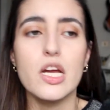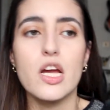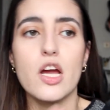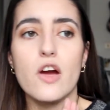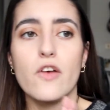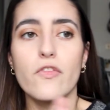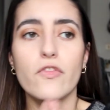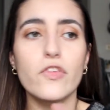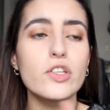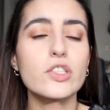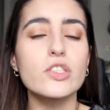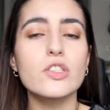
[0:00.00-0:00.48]

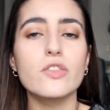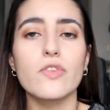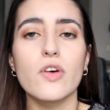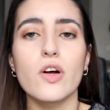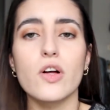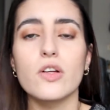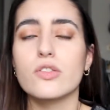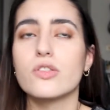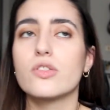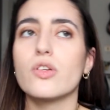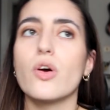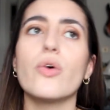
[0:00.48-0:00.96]
First of
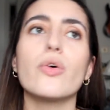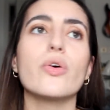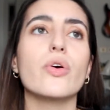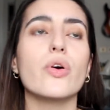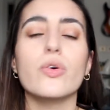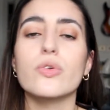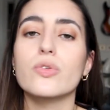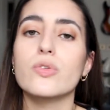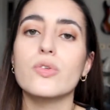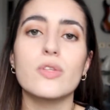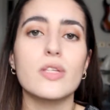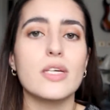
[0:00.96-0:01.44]
all, don't
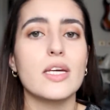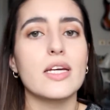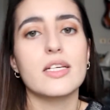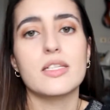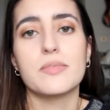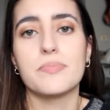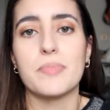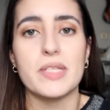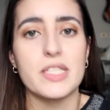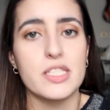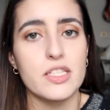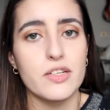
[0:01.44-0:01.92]
go to the
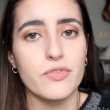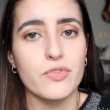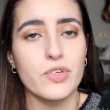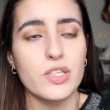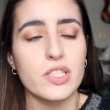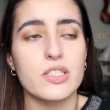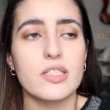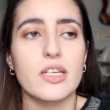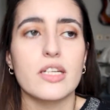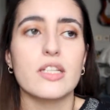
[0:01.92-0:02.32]
expensive ones.